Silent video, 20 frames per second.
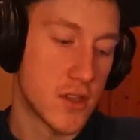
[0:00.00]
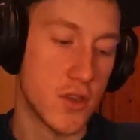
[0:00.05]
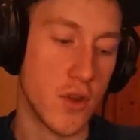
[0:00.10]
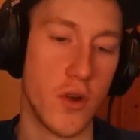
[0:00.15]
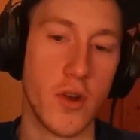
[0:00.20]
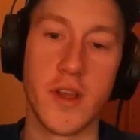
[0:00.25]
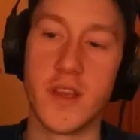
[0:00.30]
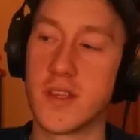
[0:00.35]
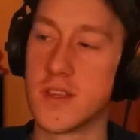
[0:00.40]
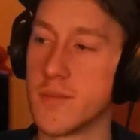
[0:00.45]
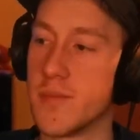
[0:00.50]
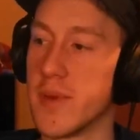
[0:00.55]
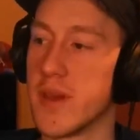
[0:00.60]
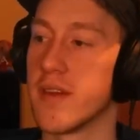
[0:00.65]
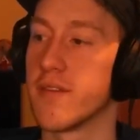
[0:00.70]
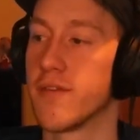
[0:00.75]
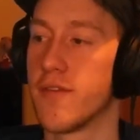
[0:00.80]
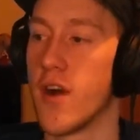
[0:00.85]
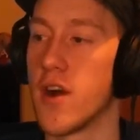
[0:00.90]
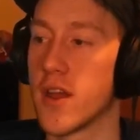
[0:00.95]
story is a
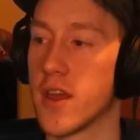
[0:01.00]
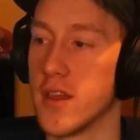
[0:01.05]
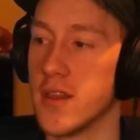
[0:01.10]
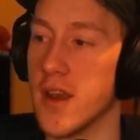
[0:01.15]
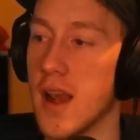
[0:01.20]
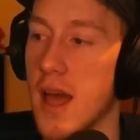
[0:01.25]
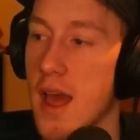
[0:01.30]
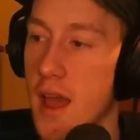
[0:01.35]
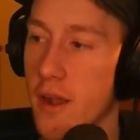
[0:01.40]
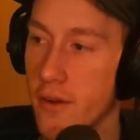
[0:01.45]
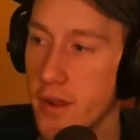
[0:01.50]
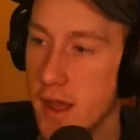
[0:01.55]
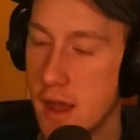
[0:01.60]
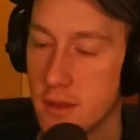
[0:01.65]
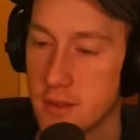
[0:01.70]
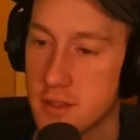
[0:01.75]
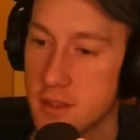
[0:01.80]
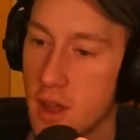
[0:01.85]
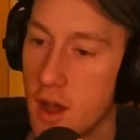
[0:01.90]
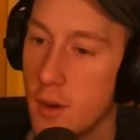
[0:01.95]
bit fucking leery.
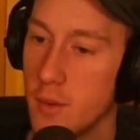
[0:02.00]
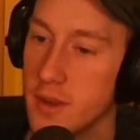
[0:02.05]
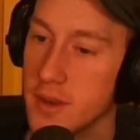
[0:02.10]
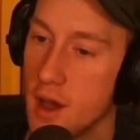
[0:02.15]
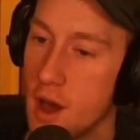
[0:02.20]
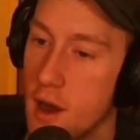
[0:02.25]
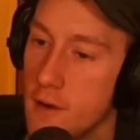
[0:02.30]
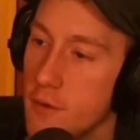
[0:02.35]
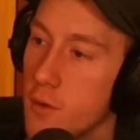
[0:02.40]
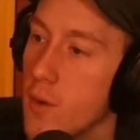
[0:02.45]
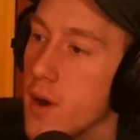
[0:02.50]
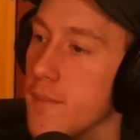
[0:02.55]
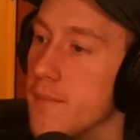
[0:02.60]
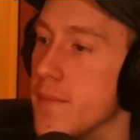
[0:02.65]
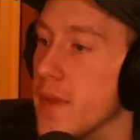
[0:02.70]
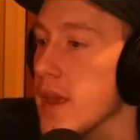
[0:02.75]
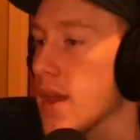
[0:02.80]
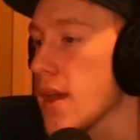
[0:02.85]
I'll start with the other one,